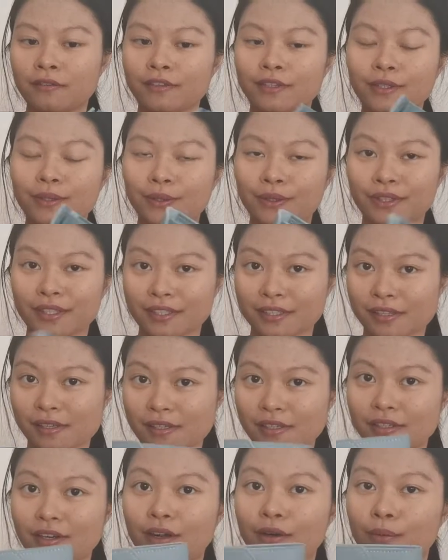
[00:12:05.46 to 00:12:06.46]
even though this
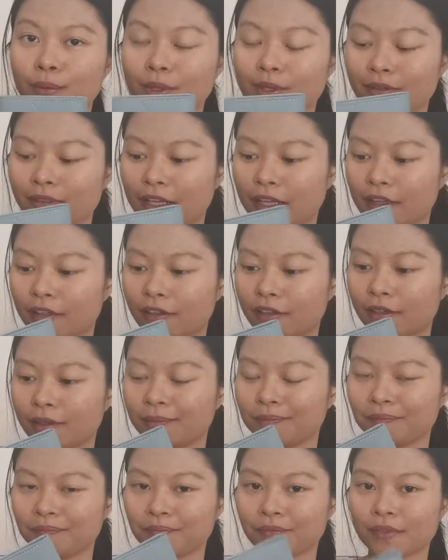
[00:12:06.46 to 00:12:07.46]
is not real leather,
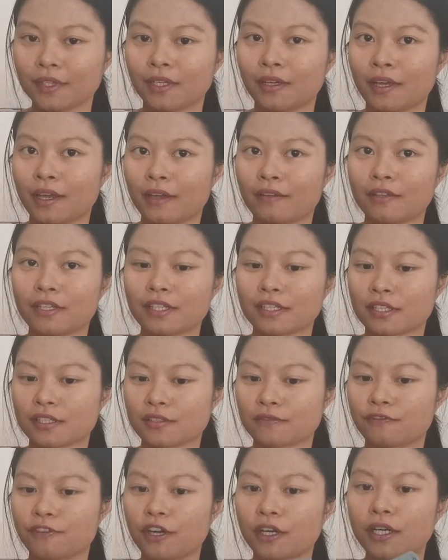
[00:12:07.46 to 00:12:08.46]
and
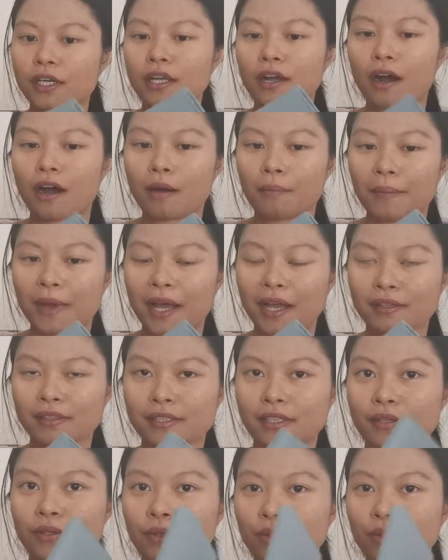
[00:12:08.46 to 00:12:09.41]
it's very compact.